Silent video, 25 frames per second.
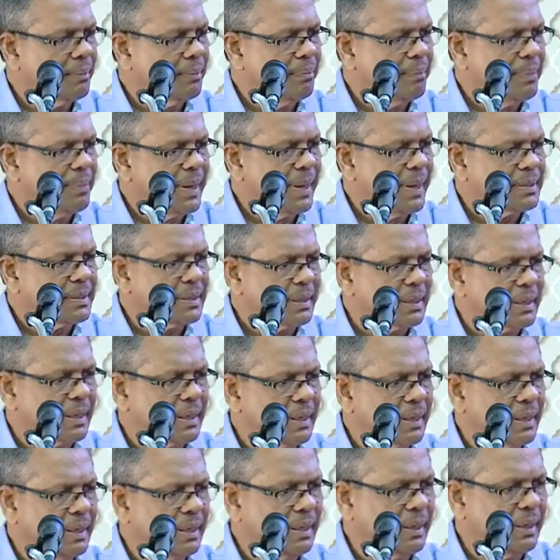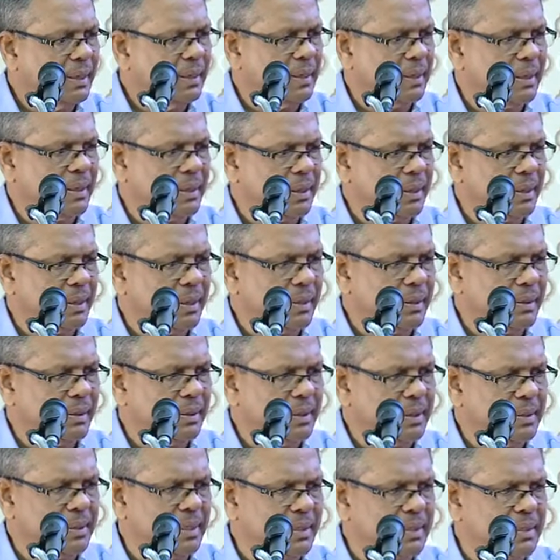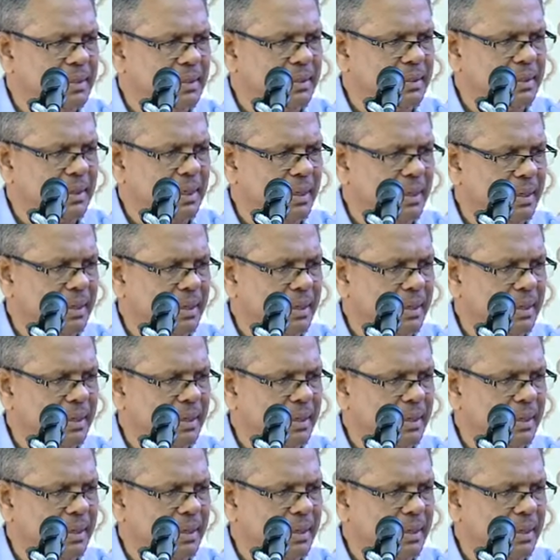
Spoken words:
basically this is